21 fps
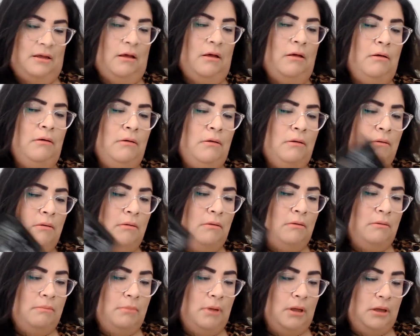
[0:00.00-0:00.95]

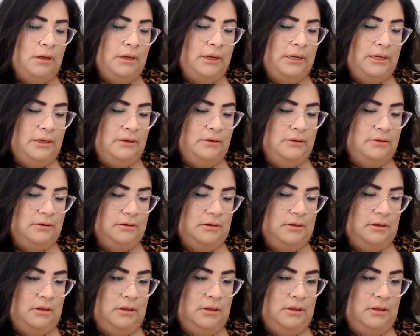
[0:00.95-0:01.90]
Oh
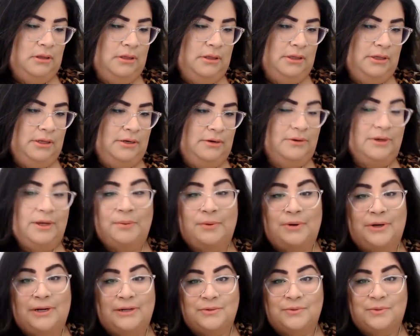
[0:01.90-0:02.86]
my God. Okay, we're
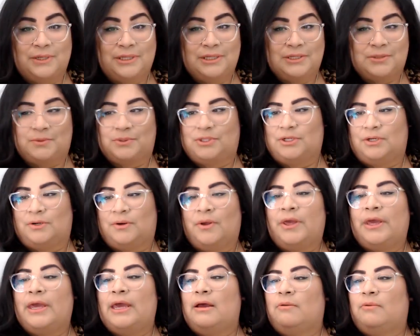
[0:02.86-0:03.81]
going to have to read this one too.
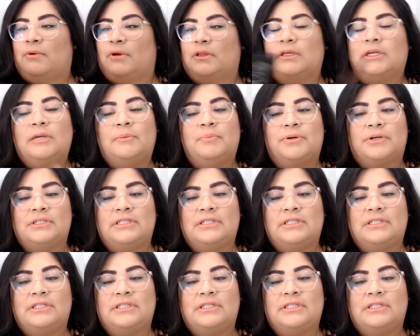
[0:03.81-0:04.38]
Well, look at